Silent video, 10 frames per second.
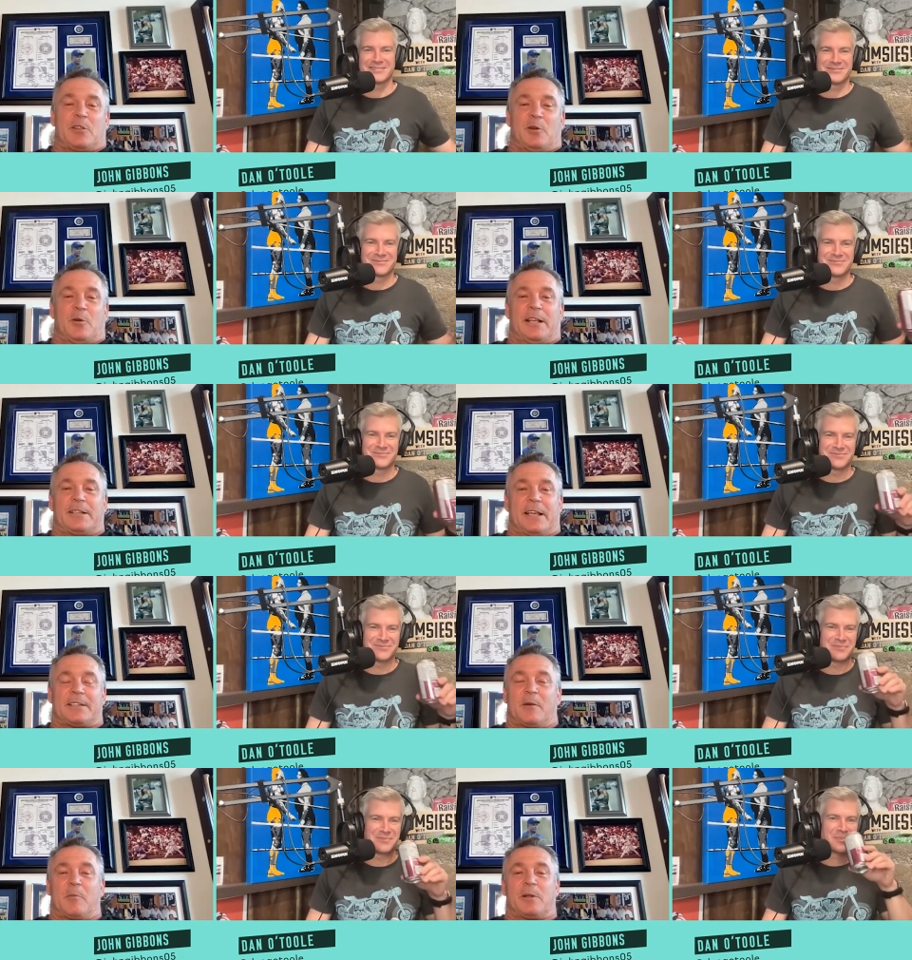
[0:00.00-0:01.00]
Speaker 1: of the new one. They say
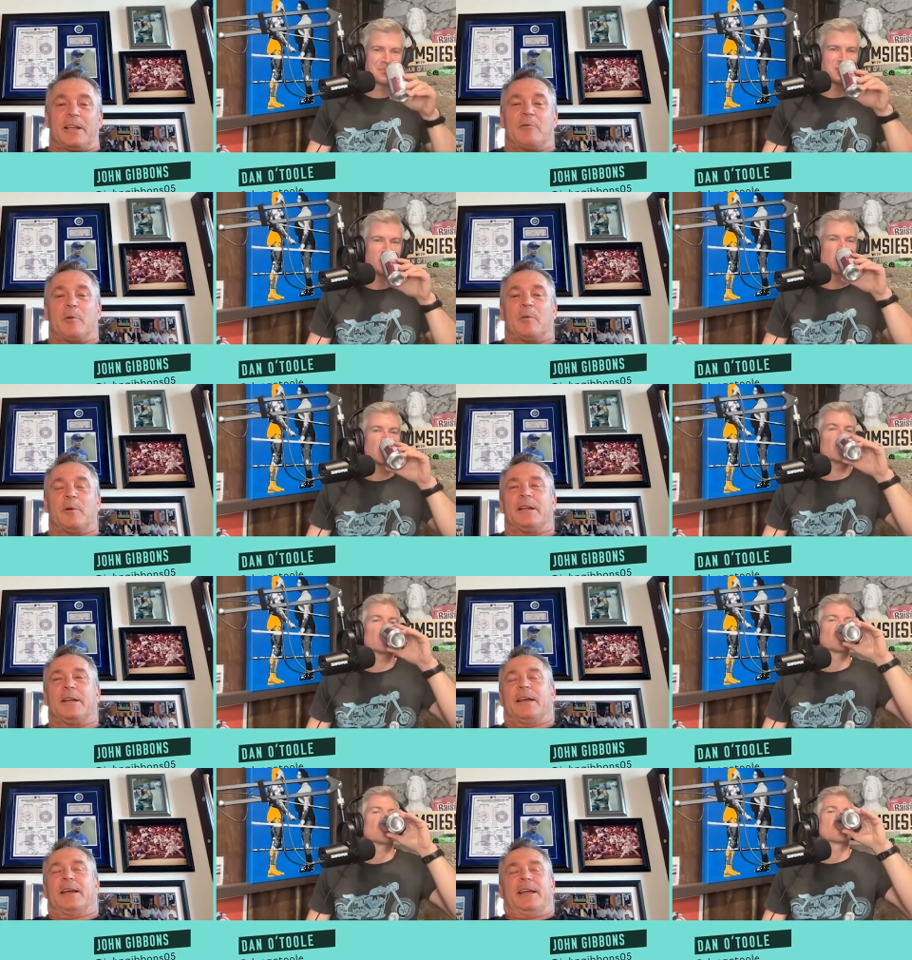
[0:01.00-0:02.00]
it's unbelievable, but
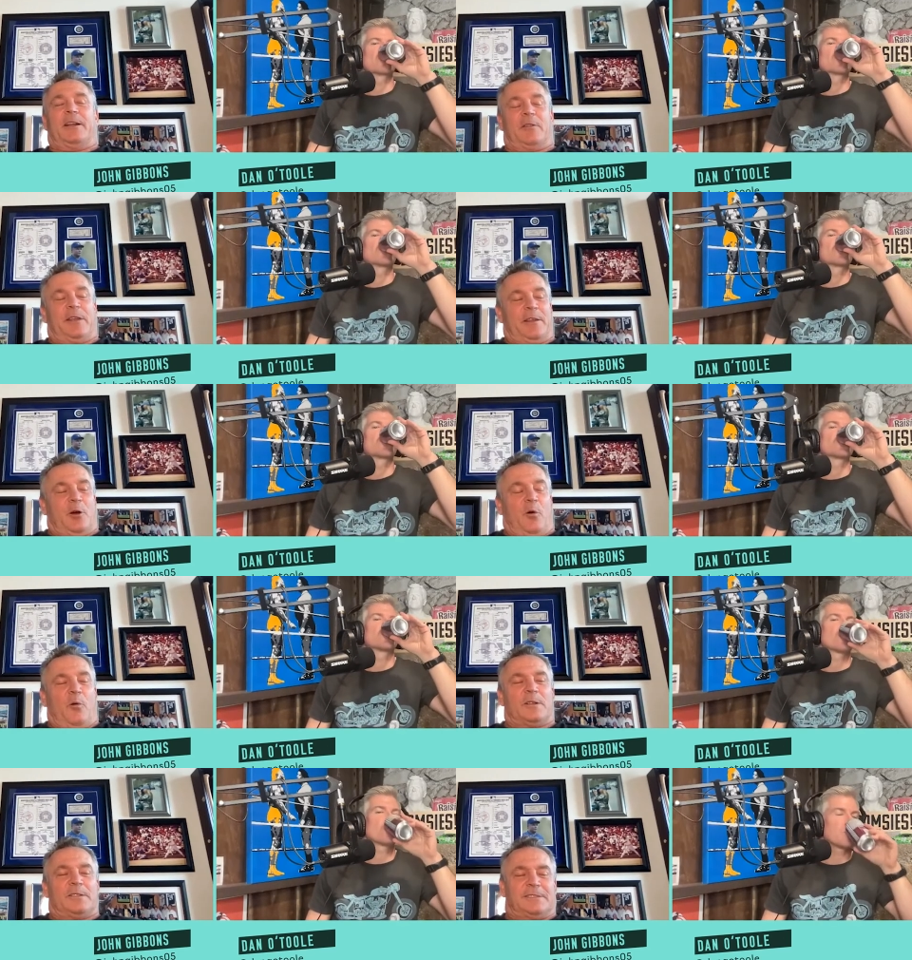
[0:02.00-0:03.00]
you know, the
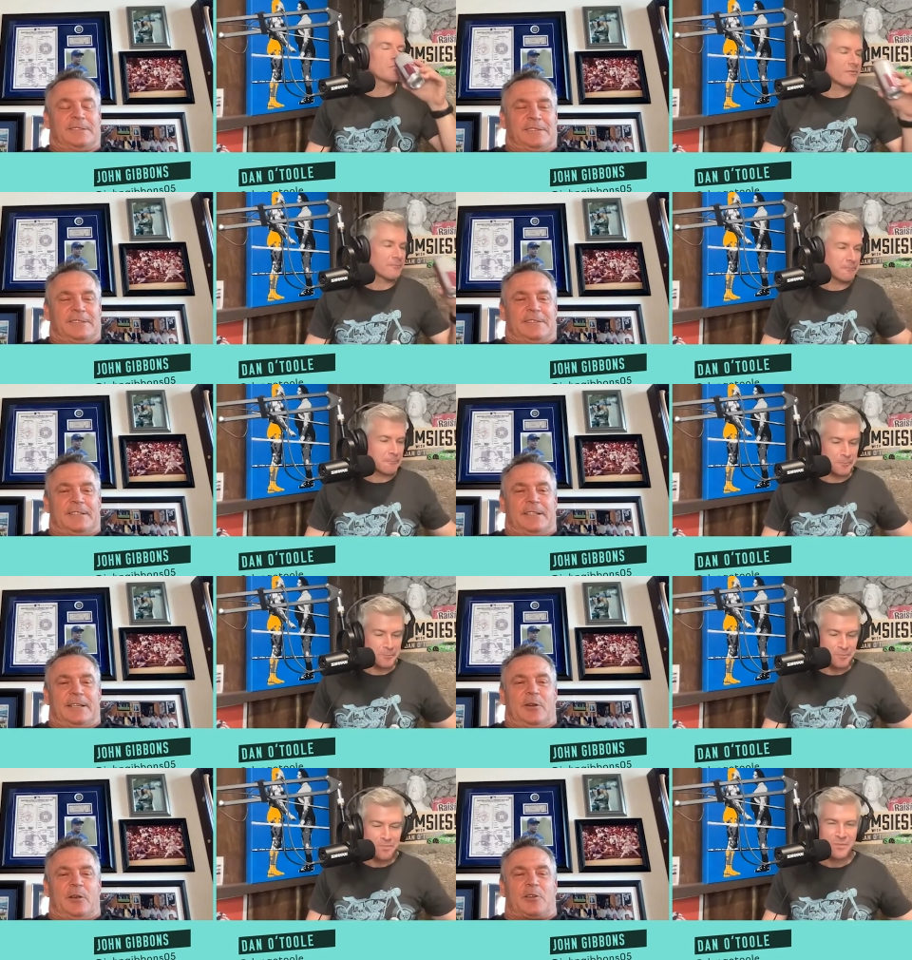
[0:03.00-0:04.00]
old one,
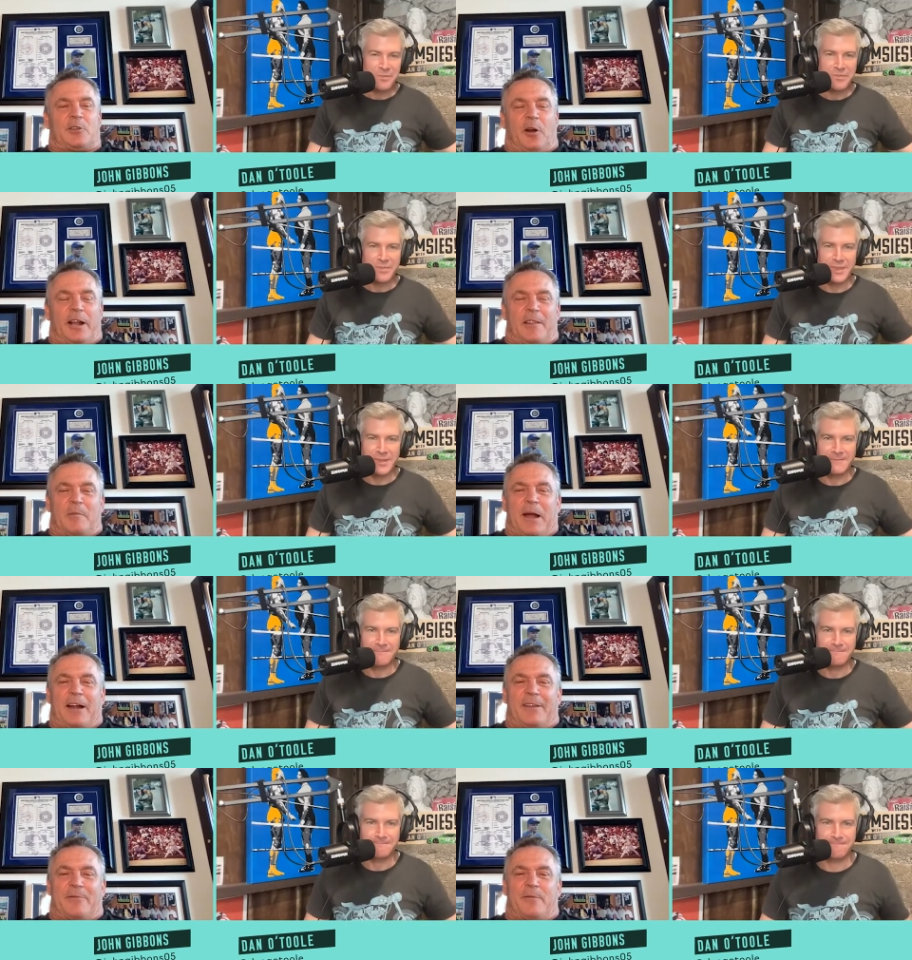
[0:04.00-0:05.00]
you know, you start out on the
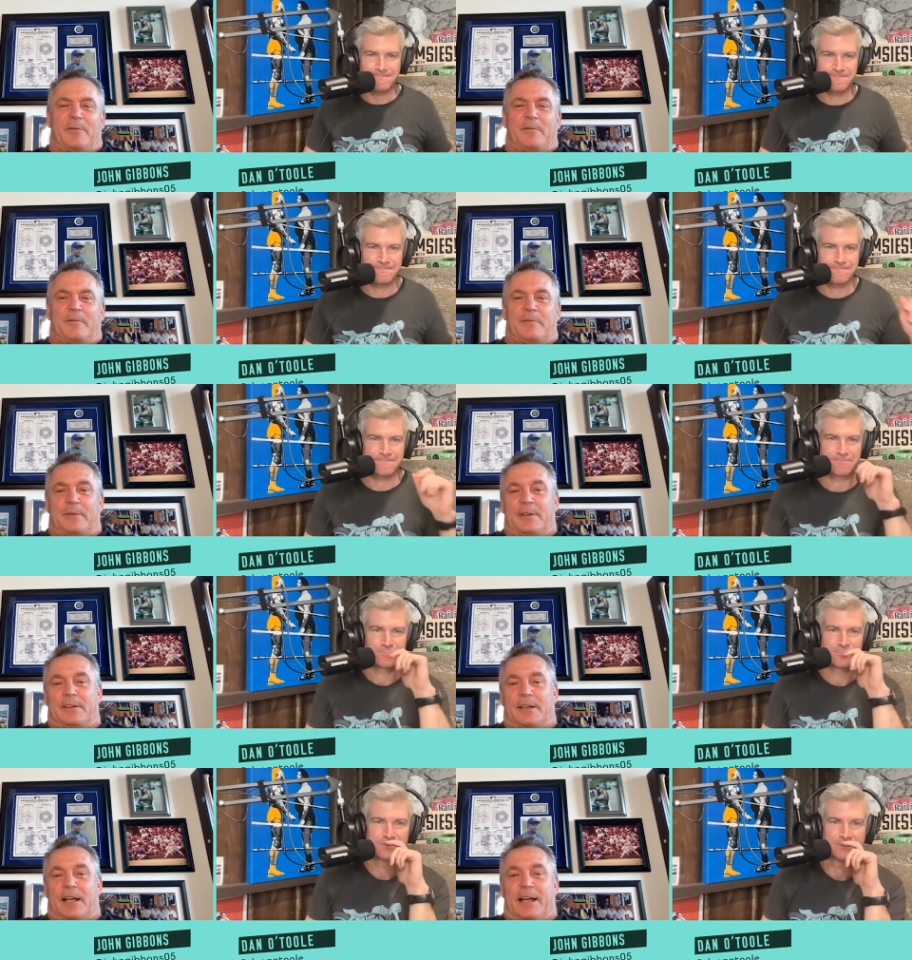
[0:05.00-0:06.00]
minor league
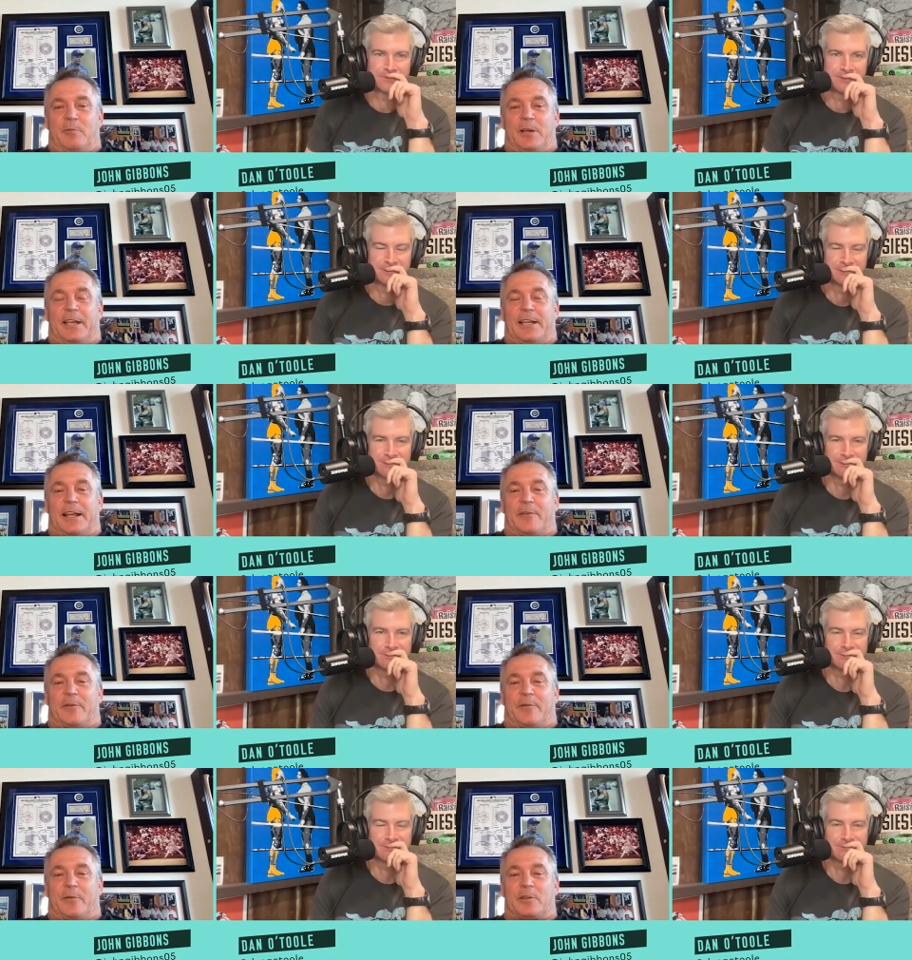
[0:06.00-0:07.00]
side when you get down there
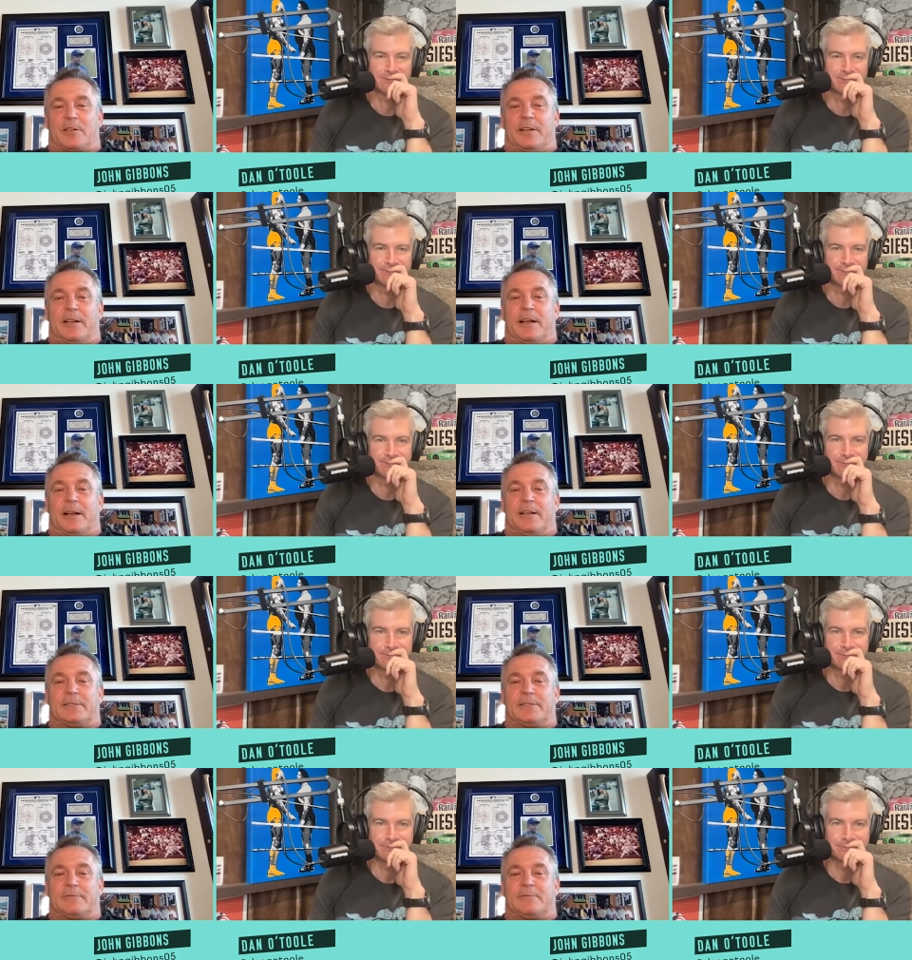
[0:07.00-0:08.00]
for the first
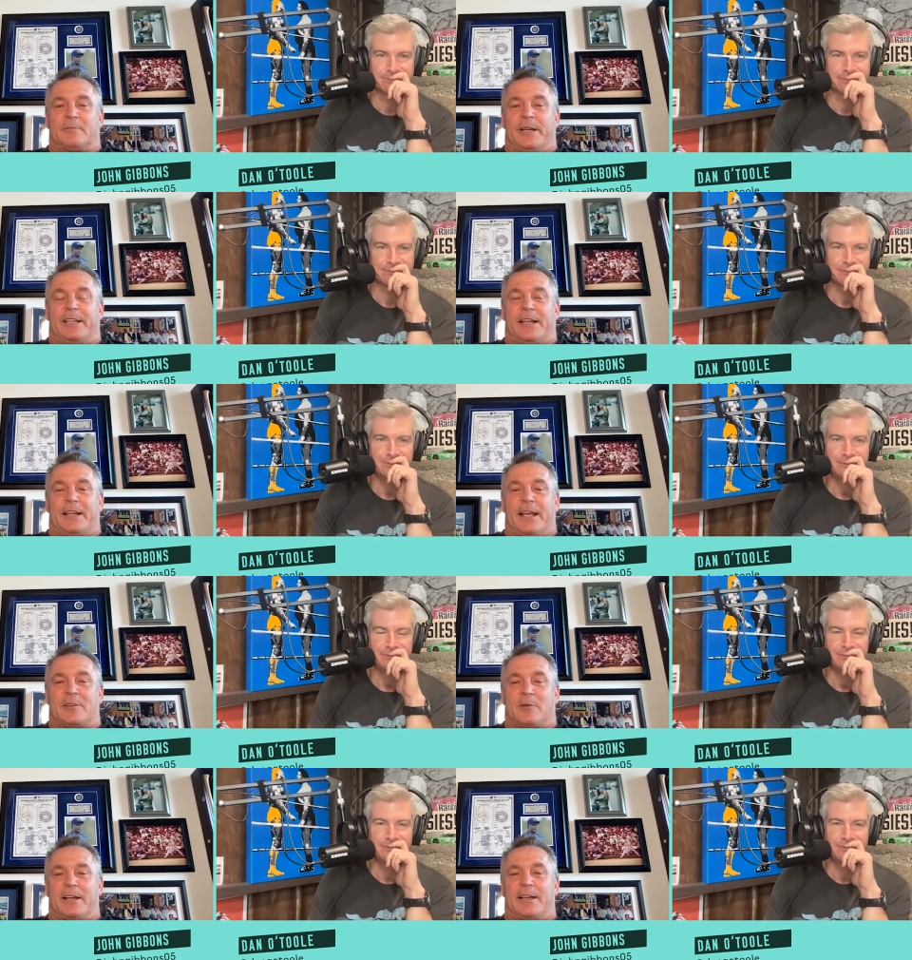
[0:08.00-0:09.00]
week, 10
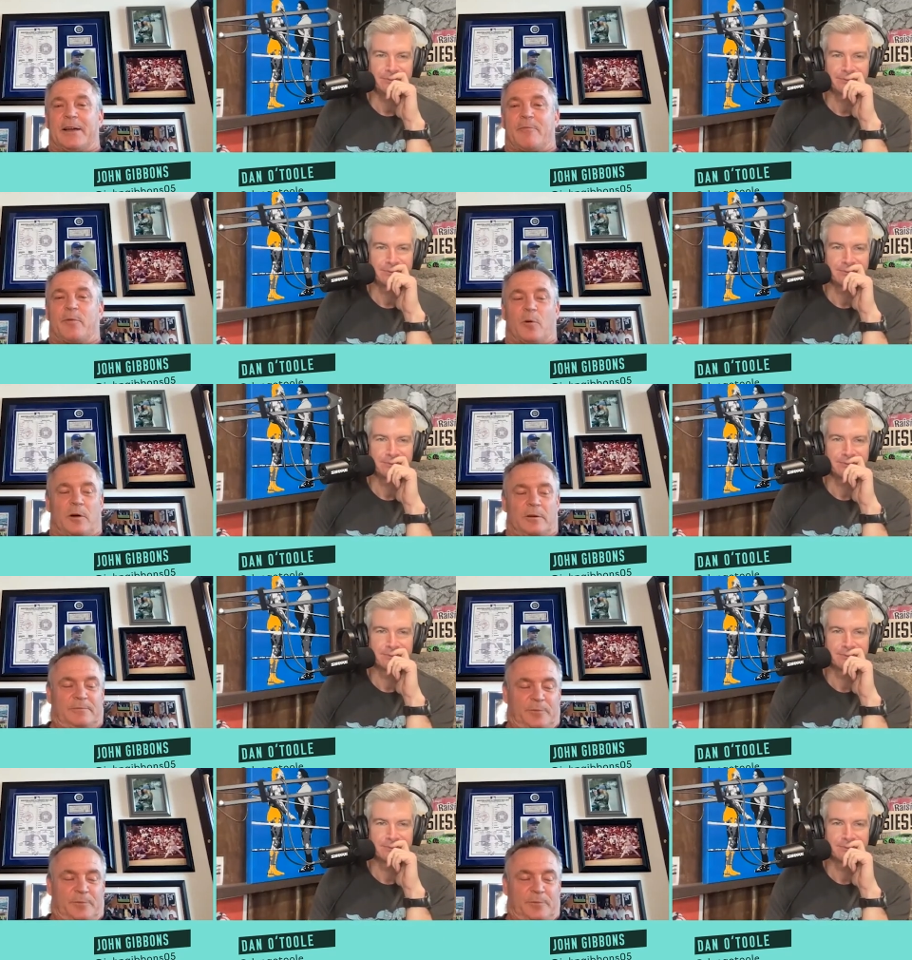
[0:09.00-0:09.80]
days, right? You got four